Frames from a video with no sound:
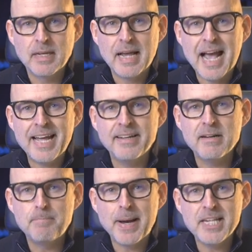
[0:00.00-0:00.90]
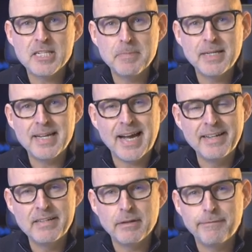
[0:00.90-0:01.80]
Adding a basement
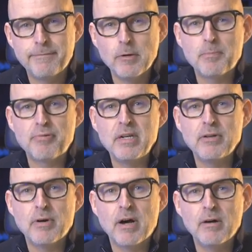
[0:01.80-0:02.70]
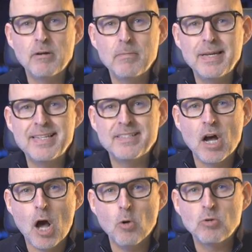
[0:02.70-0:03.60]
under the footprint of your home is the
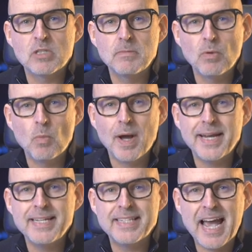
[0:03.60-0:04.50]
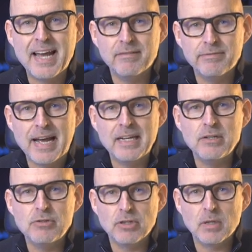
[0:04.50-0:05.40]
ultimate way to add value
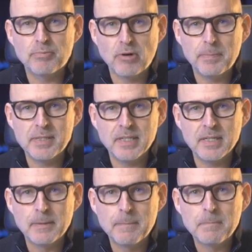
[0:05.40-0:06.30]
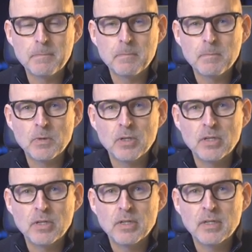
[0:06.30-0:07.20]
to the property.
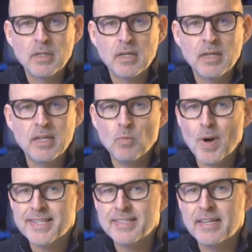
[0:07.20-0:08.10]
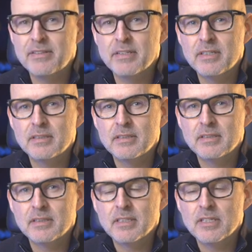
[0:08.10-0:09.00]
In West London,
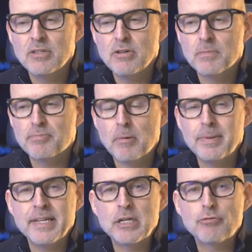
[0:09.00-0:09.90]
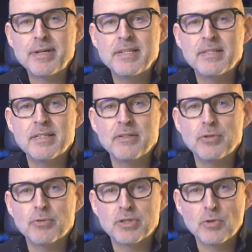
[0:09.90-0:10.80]
you can probably increase
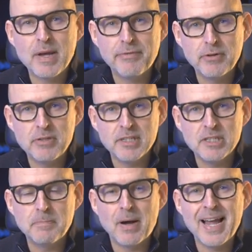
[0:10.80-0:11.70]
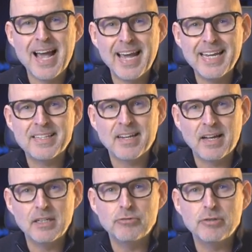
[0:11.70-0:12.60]
your square footage by
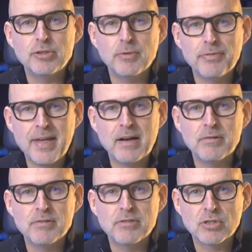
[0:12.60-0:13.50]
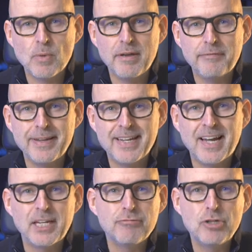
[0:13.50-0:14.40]
800 to 1,000 square feet
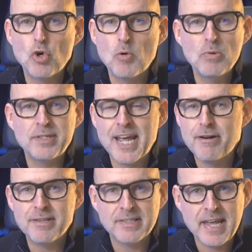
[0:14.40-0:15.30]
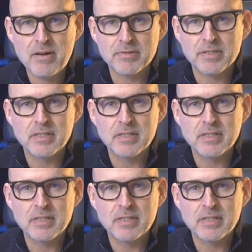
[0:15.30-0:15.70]
under a normal terraced house.